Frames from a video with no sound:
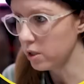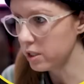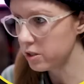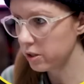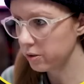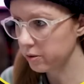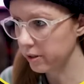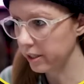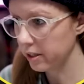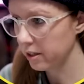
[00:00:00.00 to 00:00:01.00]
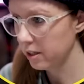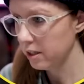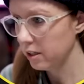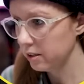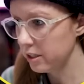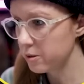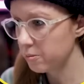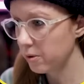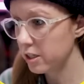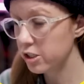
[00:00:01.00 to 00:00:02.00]
1, 2, 3. Let's
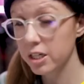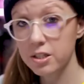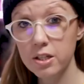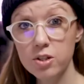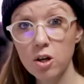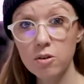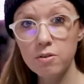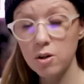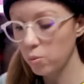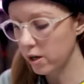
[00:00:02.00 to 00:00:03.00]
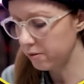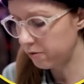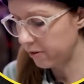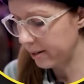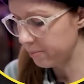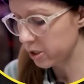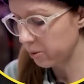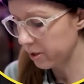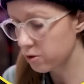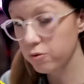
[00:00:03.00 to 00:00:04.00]
adjust this over one frame,
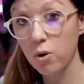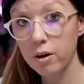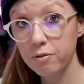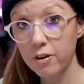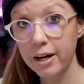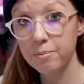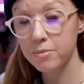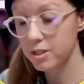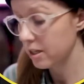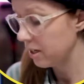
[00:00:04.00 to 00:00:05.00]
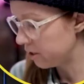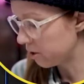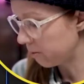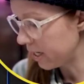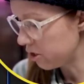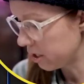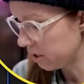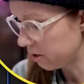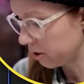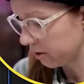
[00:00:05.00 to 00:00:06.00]
so it's 4 frames in
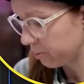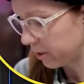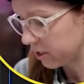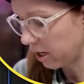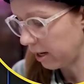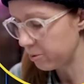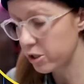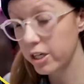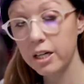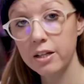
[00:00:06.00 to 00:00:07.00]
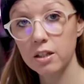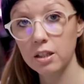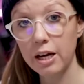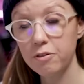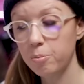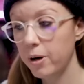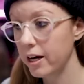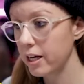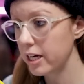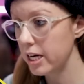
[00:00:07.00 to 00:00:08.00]
duration. So let's press Option and the left
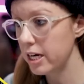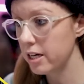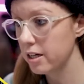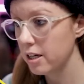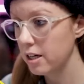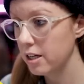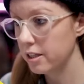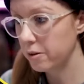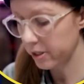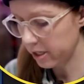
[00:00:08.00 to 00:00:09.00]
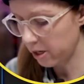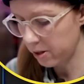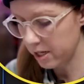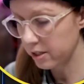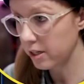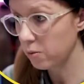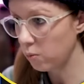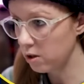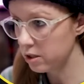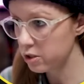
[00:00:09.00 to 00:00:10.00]
bracket key. There we go. And then
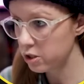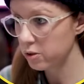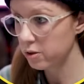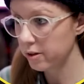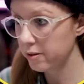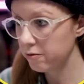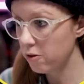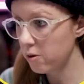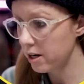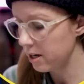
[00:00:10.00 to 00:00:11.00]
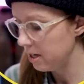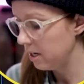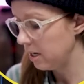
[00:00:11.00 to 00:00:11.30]
1, 2, 3, 4.